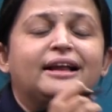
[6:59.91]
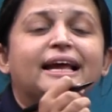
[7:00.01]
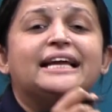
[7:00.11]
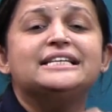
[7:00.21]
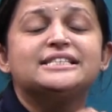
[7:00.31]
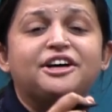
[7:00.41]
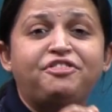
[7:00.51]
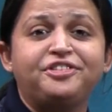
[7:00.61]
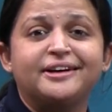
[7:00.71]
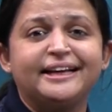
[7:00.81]

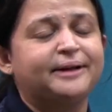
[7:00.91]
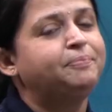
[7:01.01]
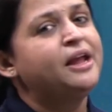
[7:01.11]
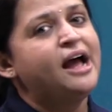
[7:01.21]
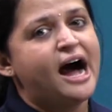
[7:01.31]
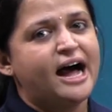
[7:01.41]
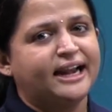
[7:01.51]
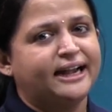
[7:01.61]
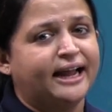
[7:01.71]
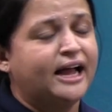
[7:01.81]
interfering
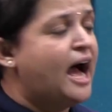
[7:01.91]
RNA.